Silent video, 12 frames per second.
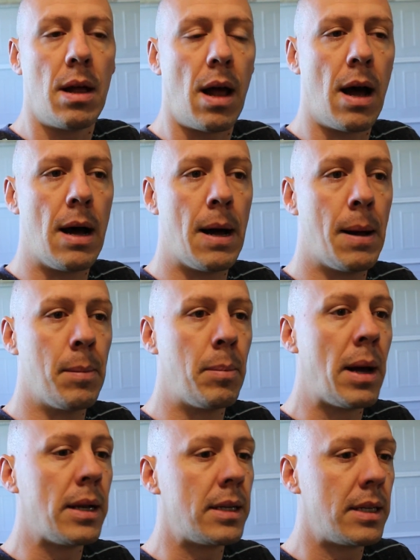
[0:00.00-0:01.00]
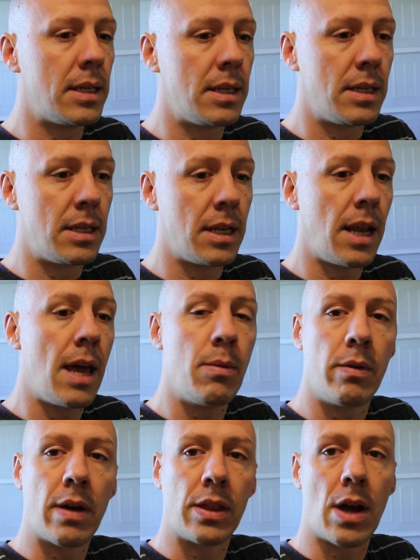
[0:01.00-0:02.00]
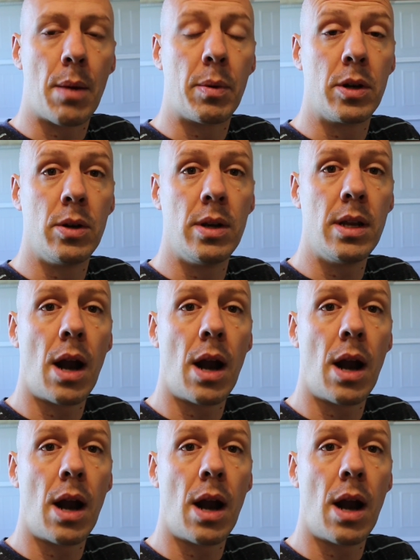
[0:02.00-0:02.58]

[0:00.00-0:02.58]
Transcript: But today we've got the opportunity.